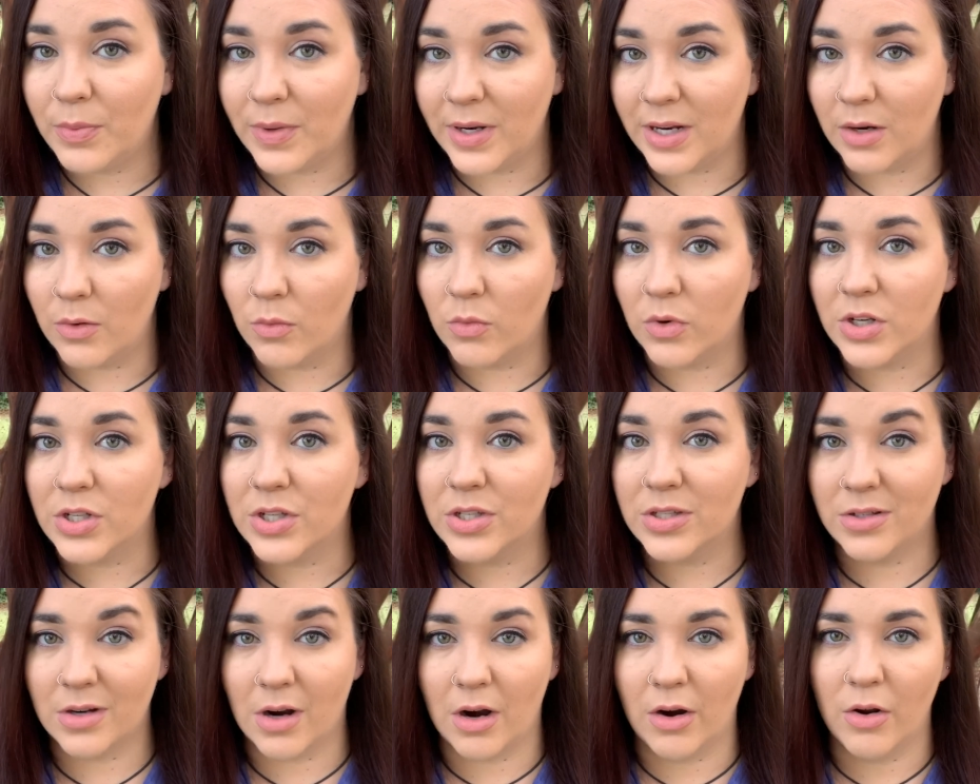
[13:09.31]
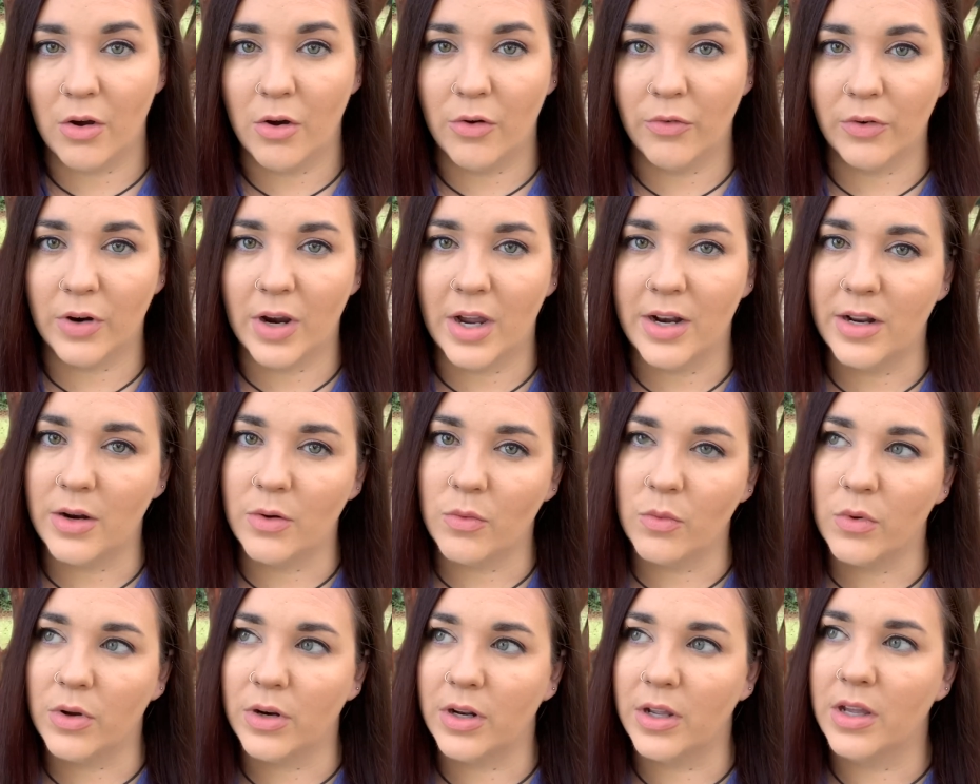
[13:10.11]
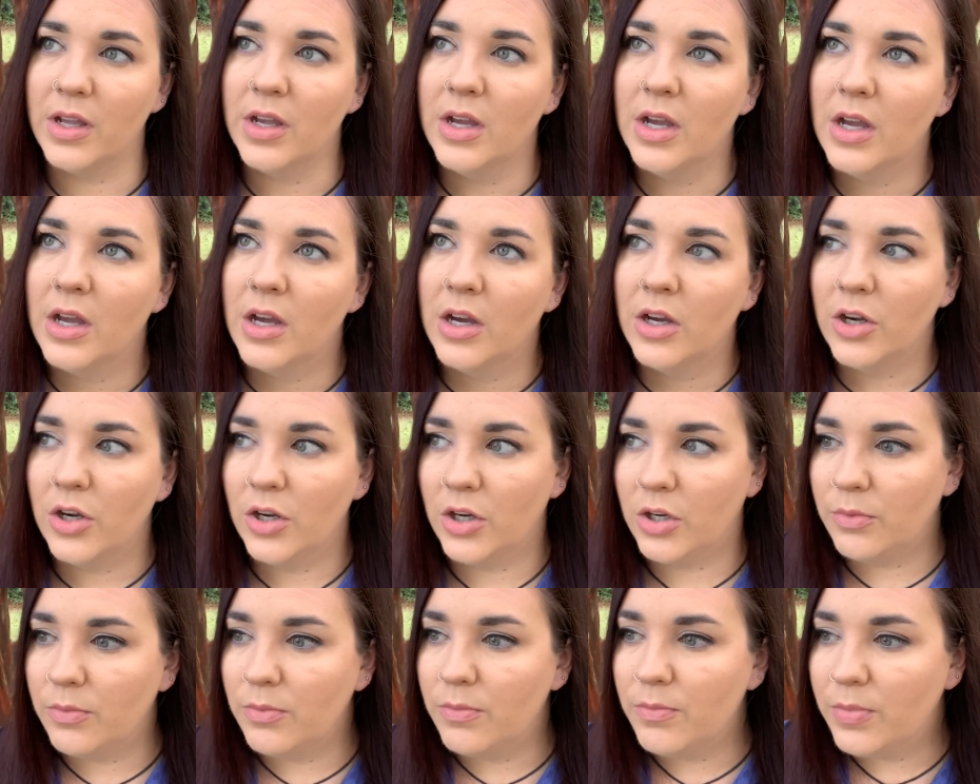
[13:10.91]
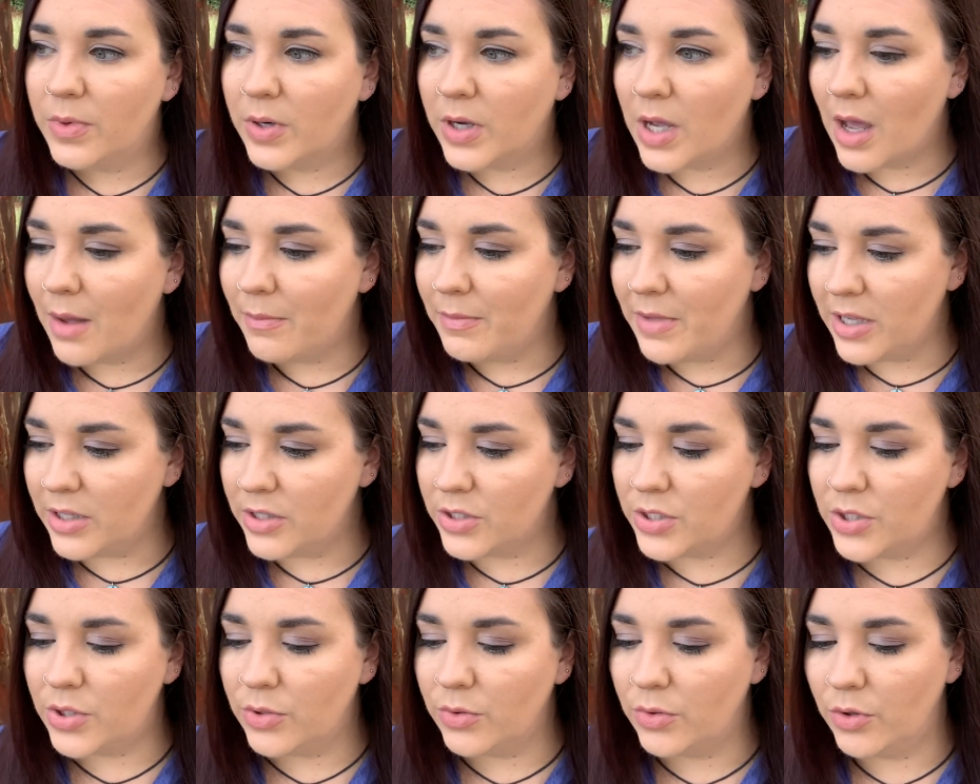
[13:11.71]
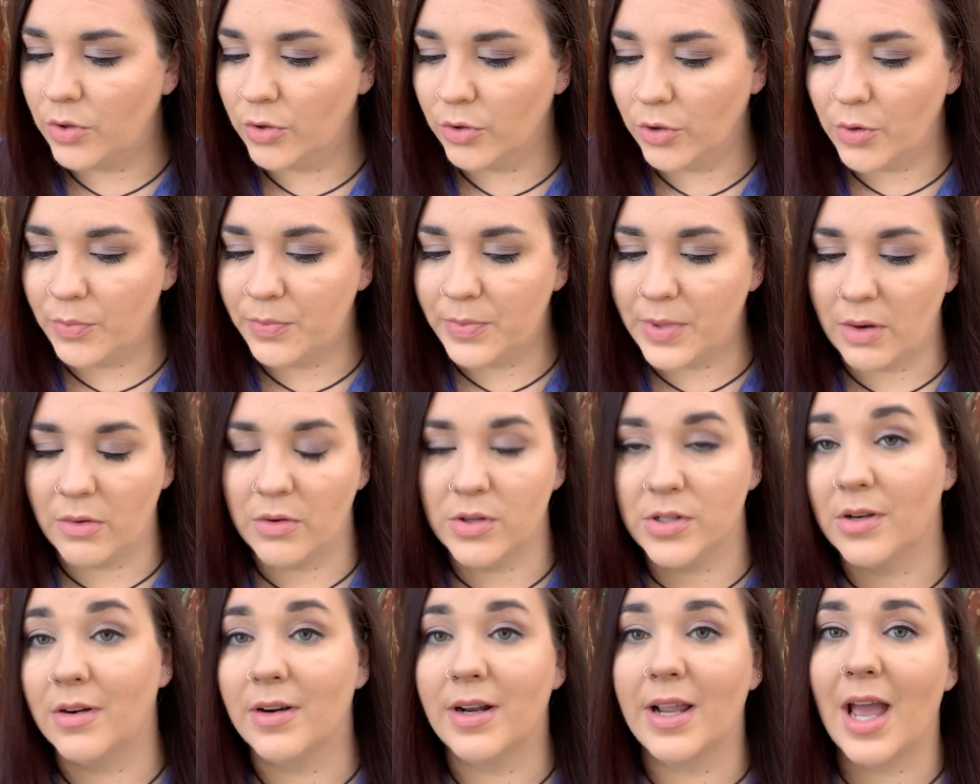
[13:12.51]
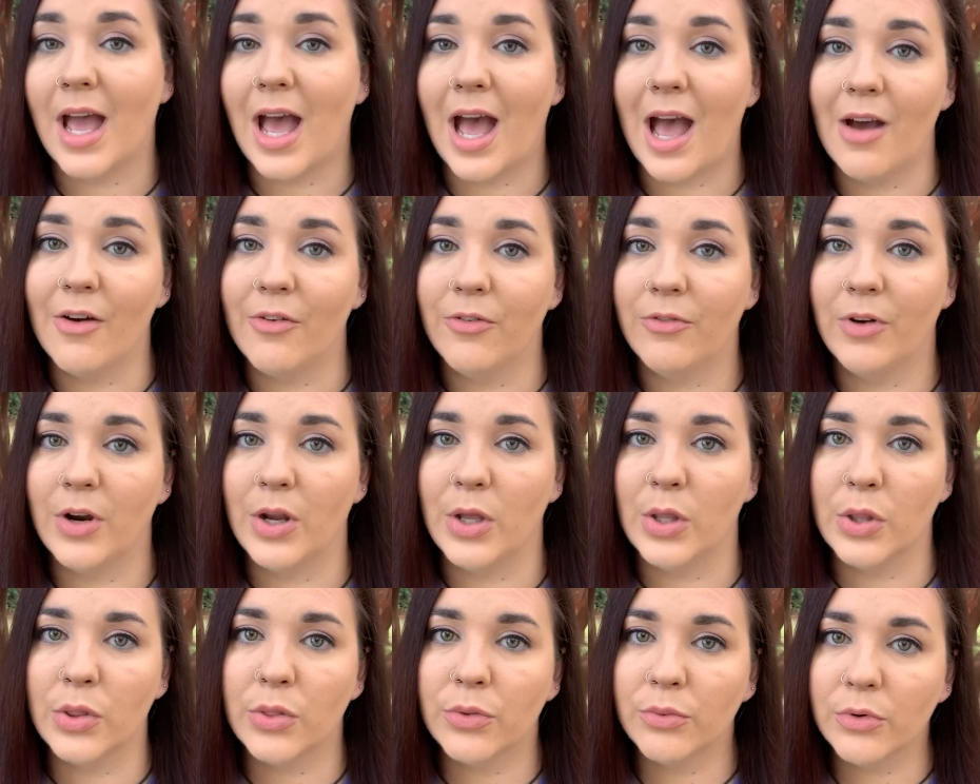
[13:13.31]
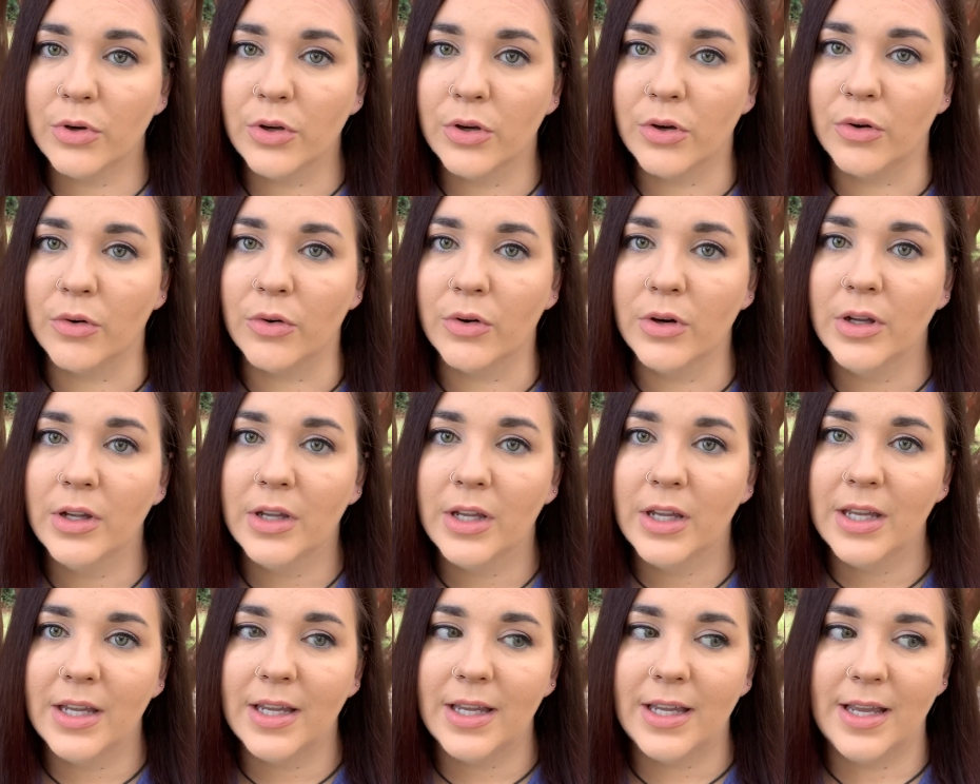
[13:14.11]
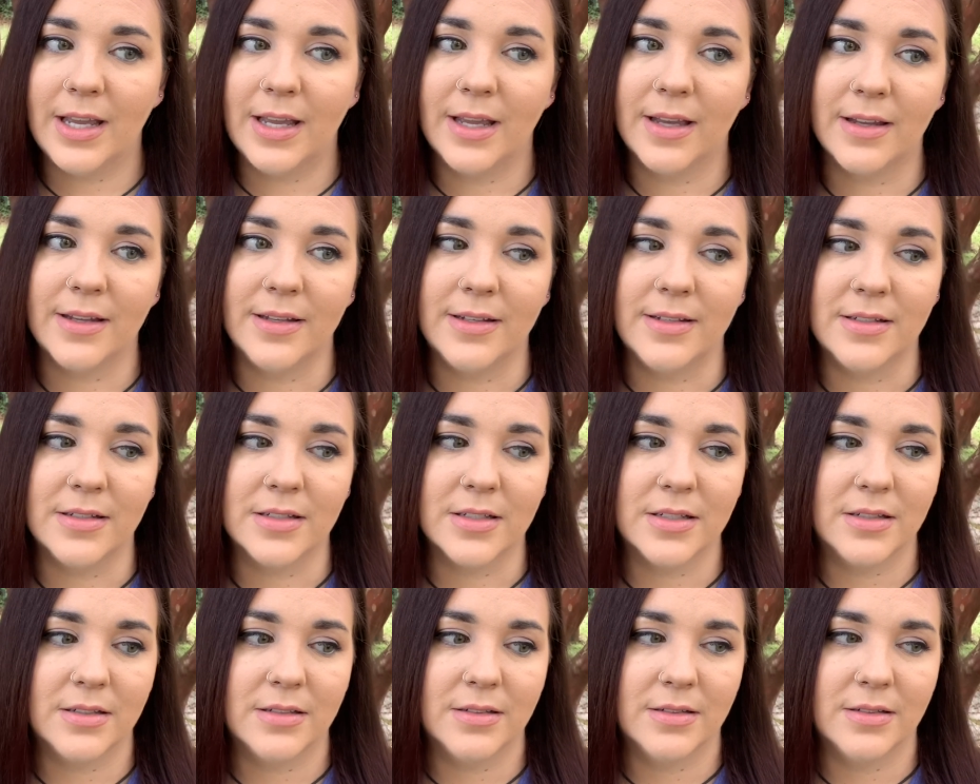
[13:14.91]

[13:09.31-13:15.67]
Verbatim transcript: I didn't want to start over. I didn't want to come into a group that was already halfway through and